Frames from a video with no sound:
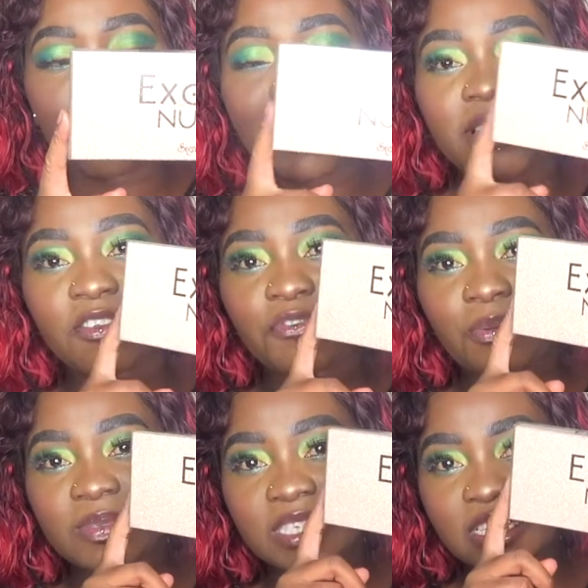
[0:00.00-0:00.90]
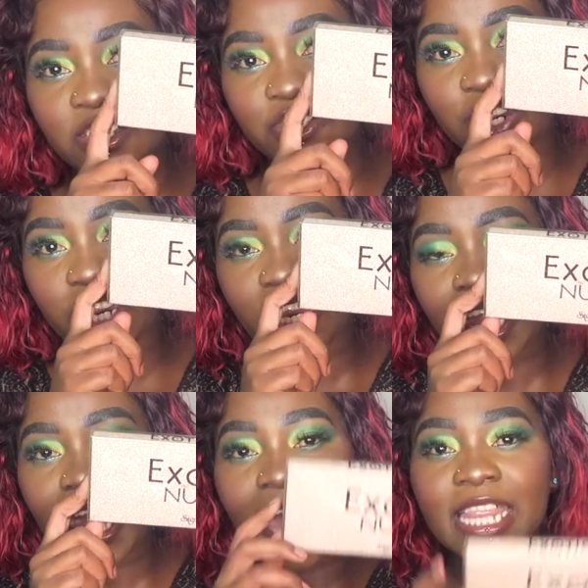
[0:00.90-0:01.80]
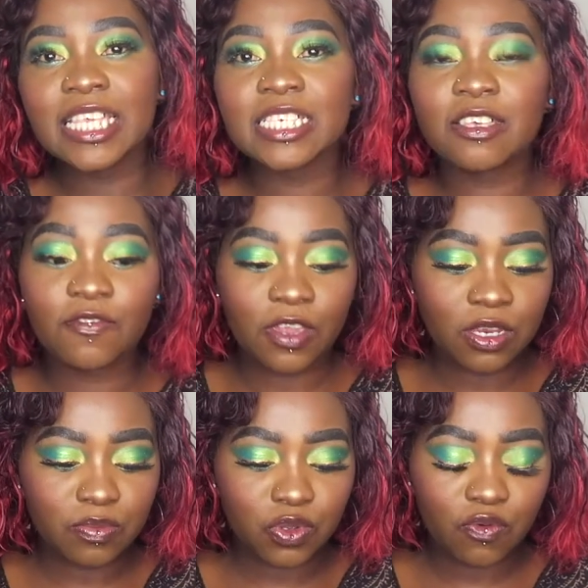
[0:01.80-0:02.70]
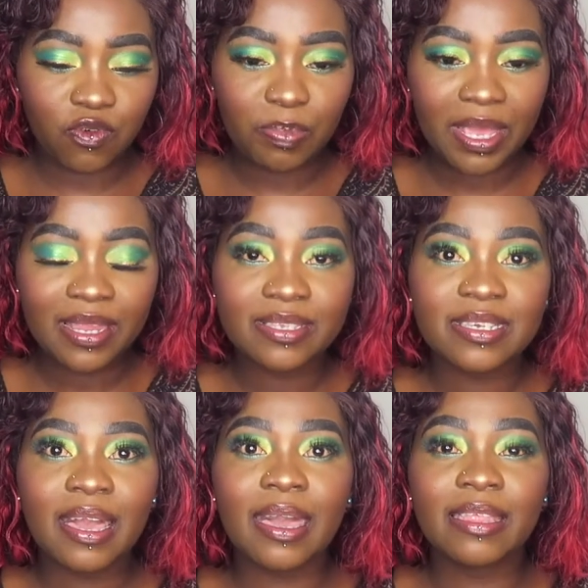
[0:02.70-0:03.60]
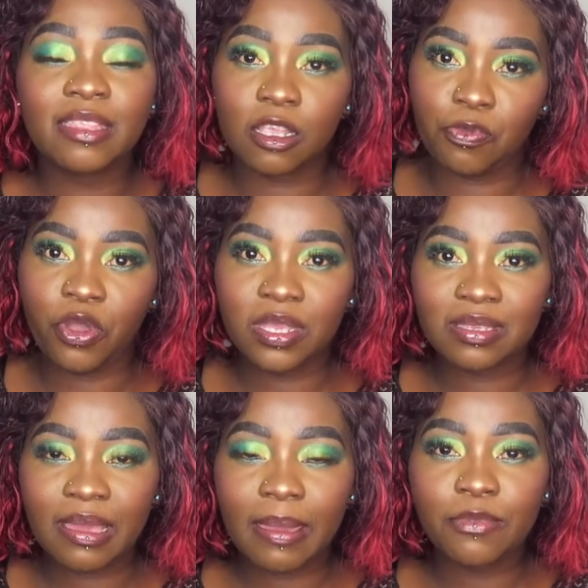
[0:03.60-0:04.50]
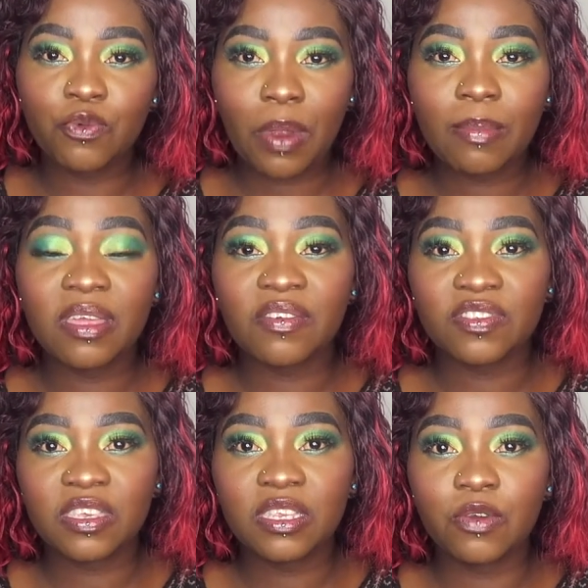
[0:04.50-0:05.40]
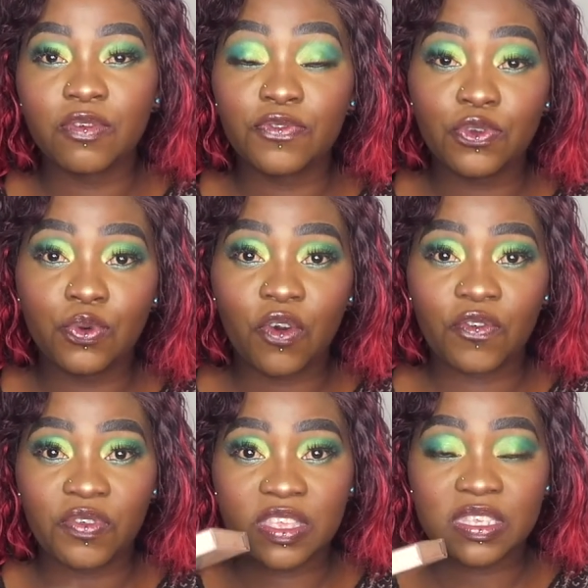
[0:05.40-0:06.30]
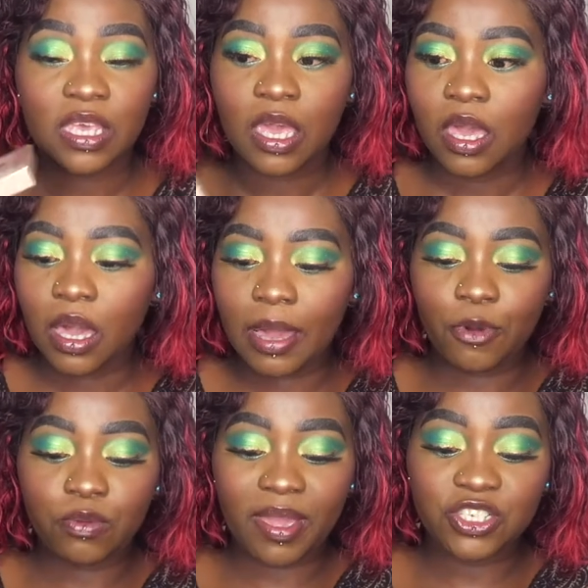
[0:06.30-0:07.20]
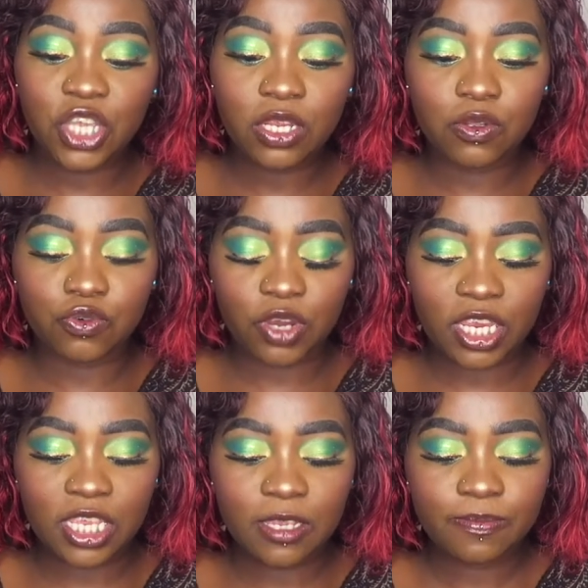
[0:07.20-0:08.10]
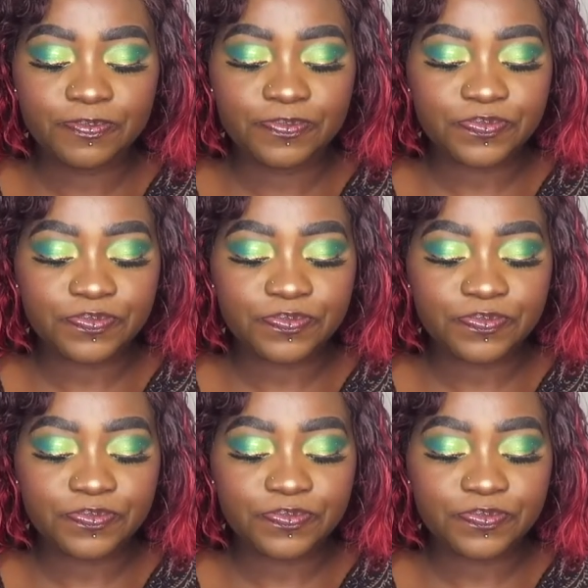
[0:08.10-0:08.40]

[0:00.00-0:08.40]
palette from Signature, and this is a very beautiful palette. At this point in time, you probably have seen a review of this on my channel already,